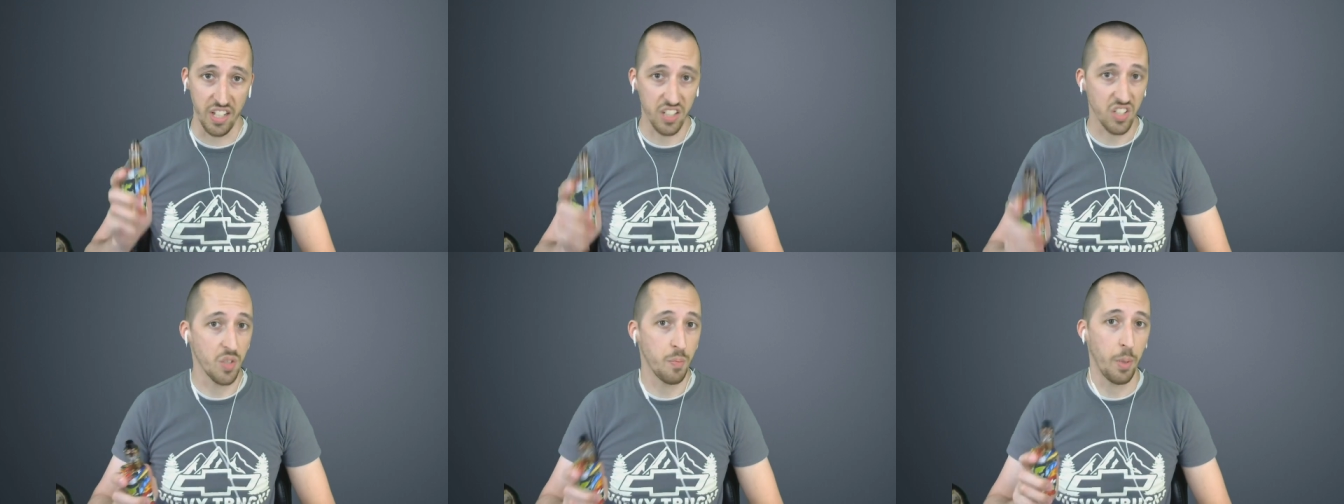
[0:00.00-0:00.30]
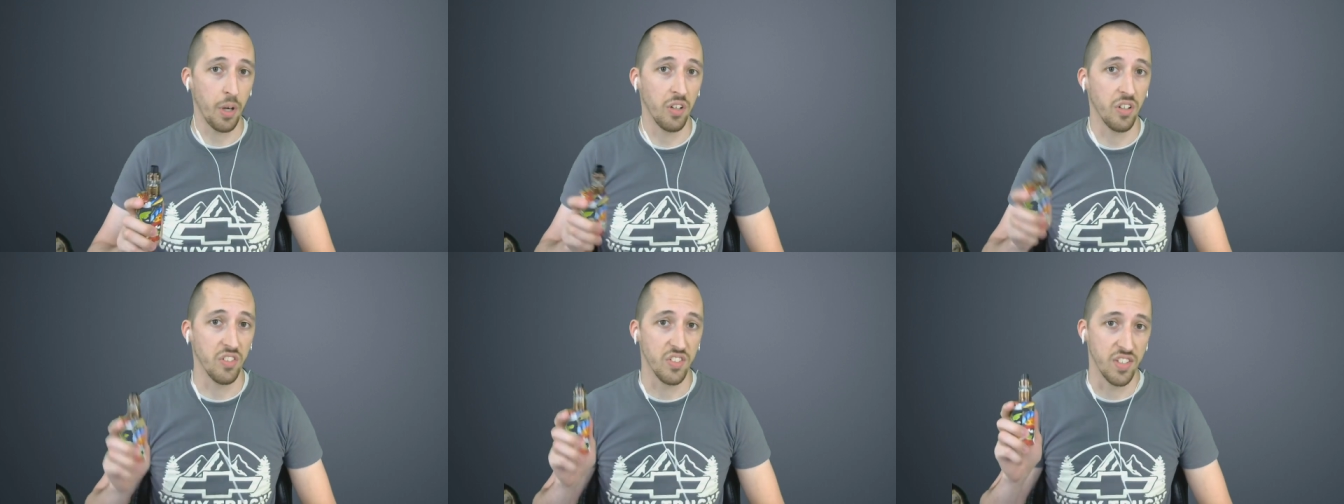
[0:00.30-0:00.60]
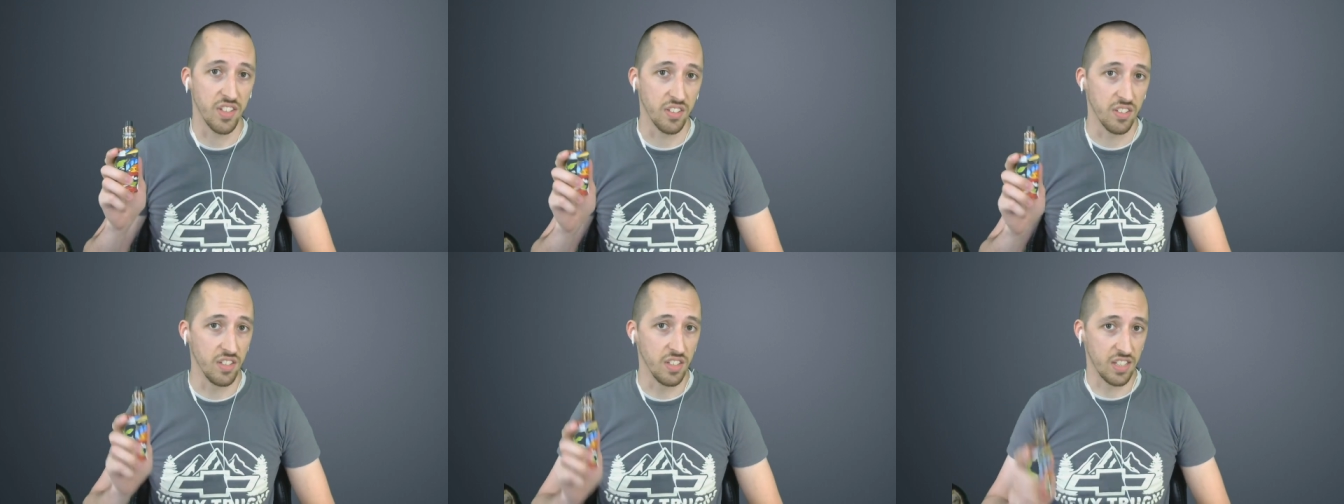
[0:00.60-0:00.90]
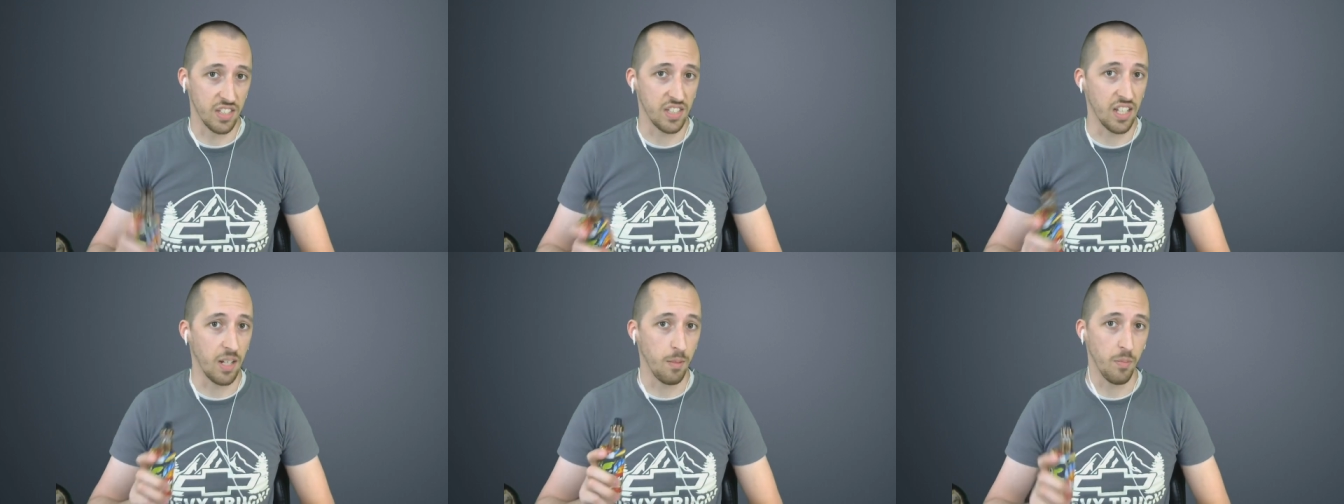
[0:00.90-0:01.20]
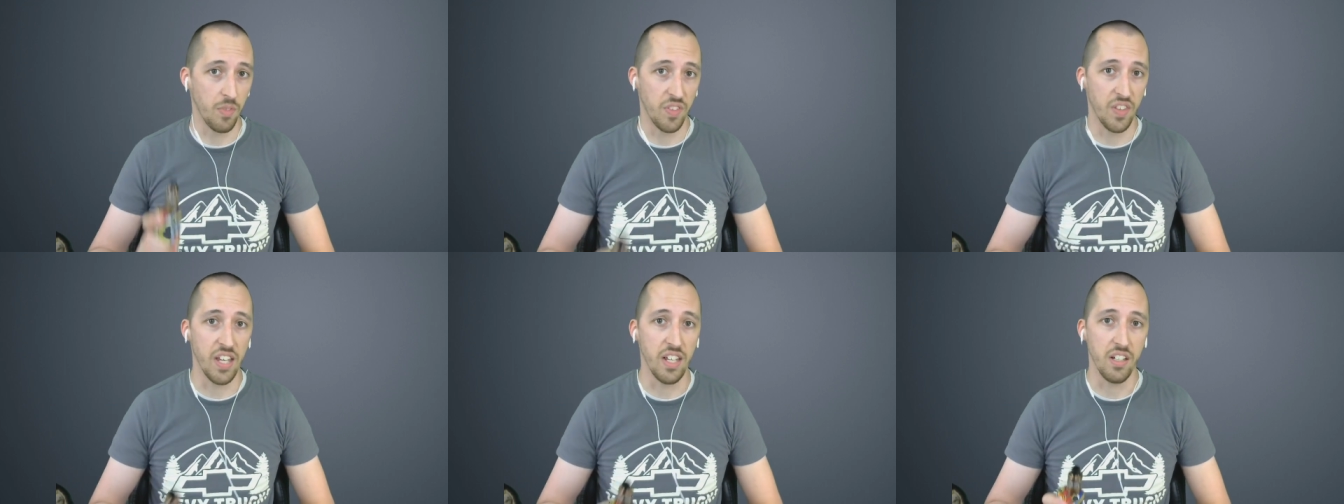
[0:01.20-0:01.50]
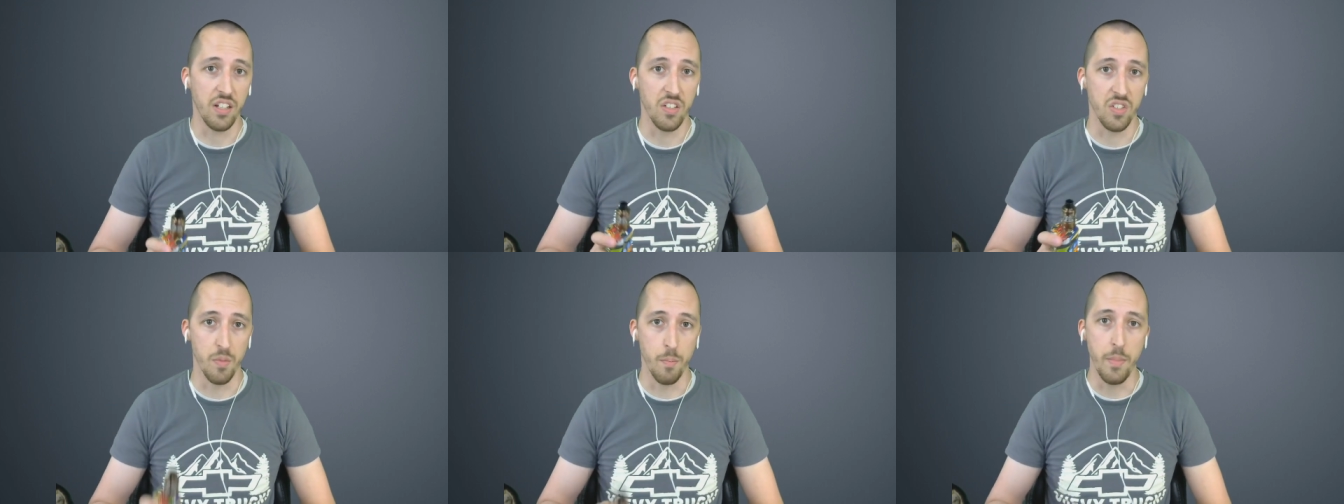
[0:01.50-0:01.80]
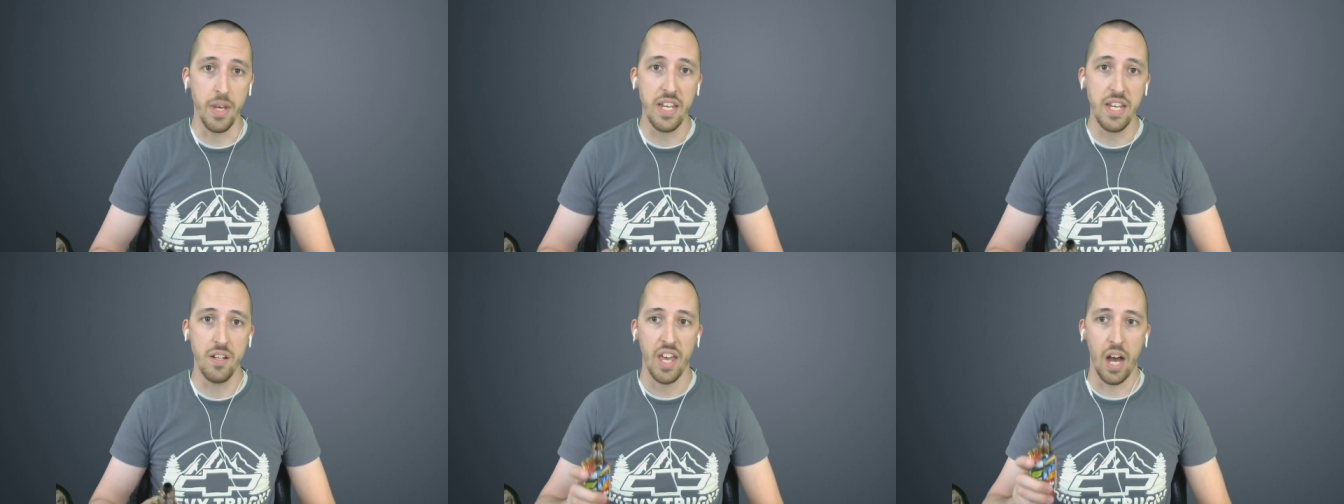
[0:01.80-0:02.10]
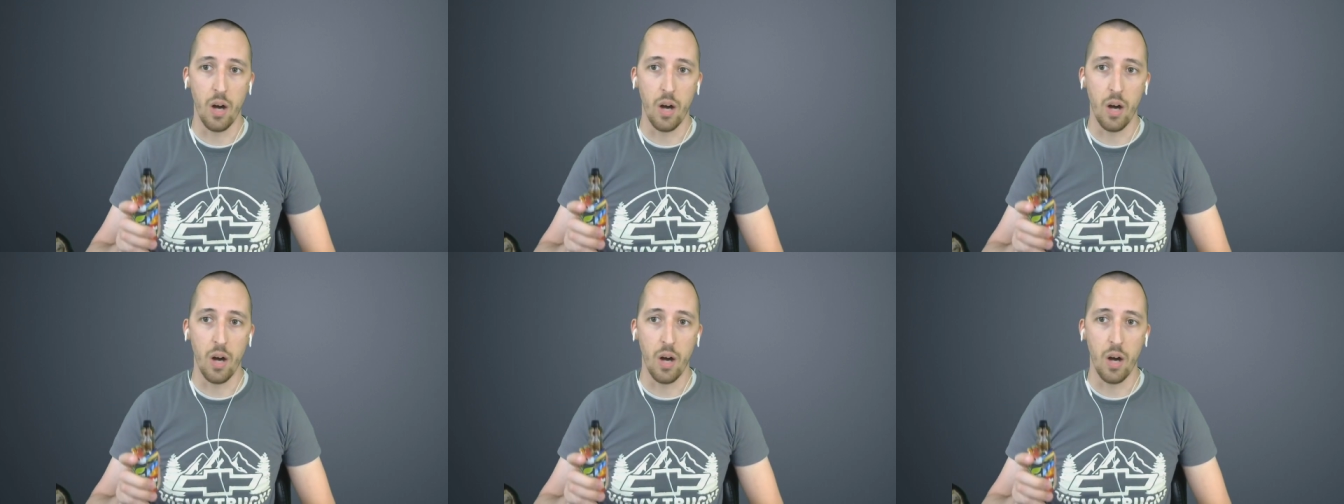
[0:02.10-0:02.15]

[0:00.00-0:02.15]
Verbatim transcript: experiencing the same thing as me.